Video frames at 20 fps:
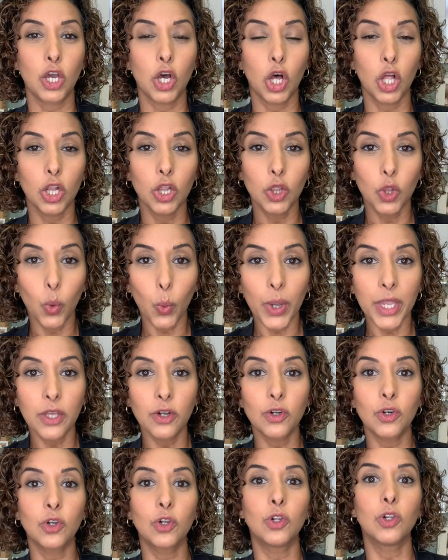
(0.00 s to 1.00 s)

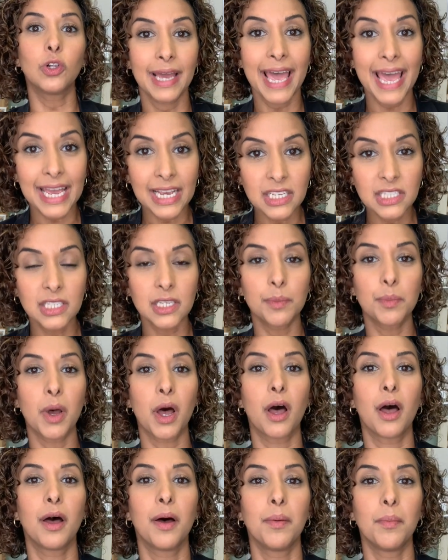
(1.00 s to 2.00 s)
colloidal
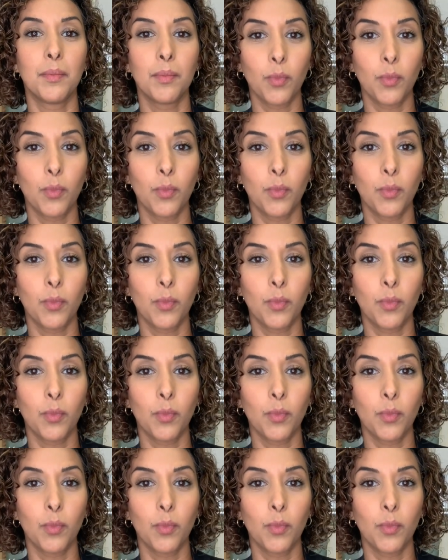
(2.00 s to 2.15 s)
eczema